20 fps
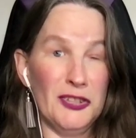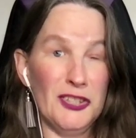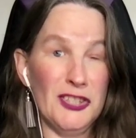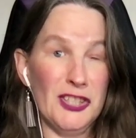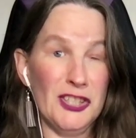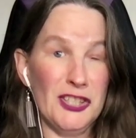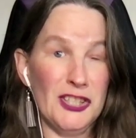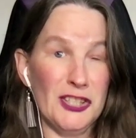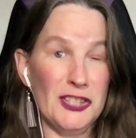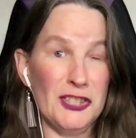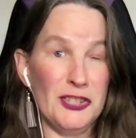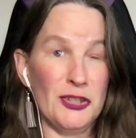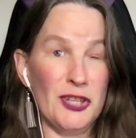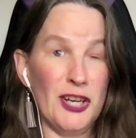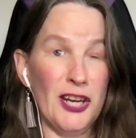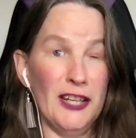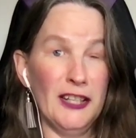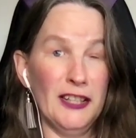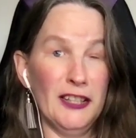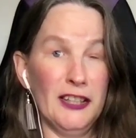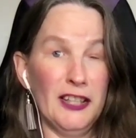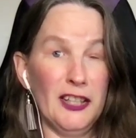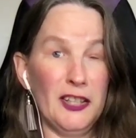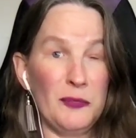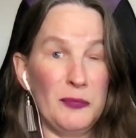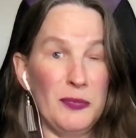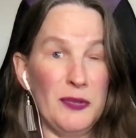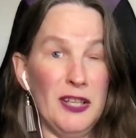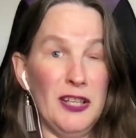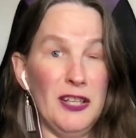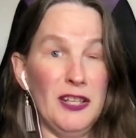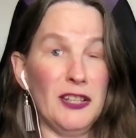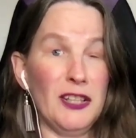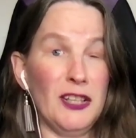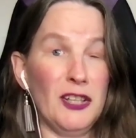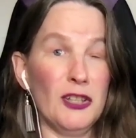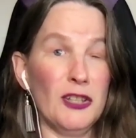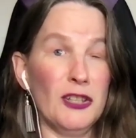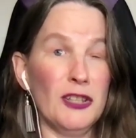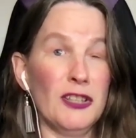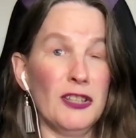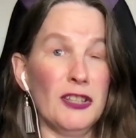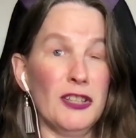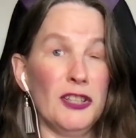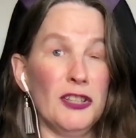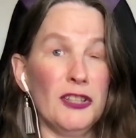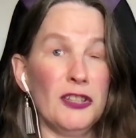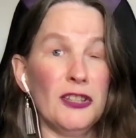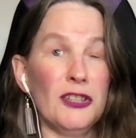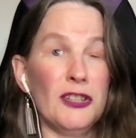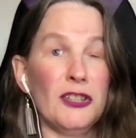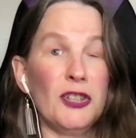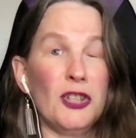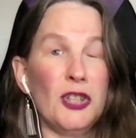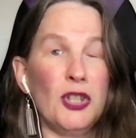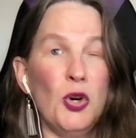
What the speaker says: this is also kind of like being your